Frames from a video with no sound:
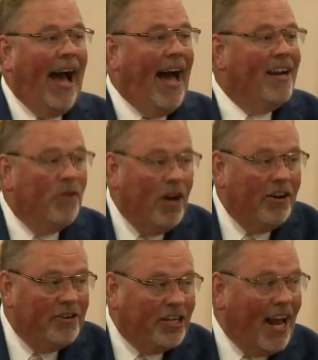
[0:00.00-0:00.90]
I don't
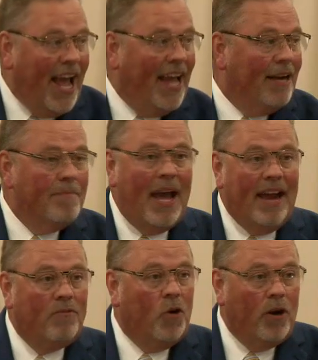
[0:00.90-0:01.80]
understand a
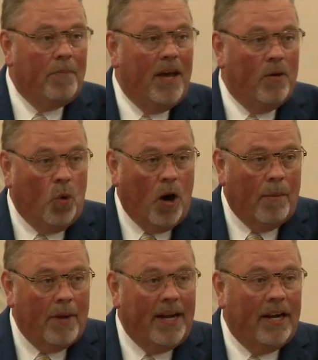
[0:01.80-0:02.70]
man wanting to be a
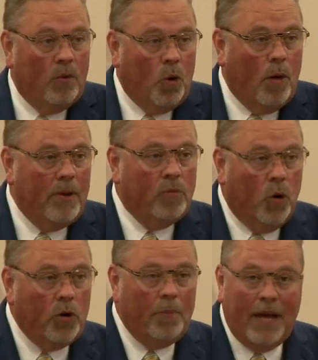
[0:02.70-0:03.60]
woman and a woman
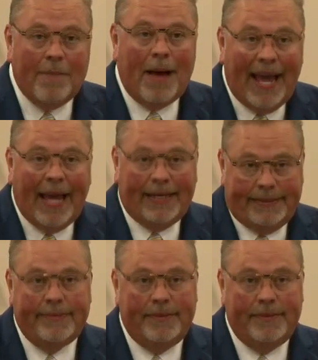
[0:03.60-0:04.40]
wanting to be a man.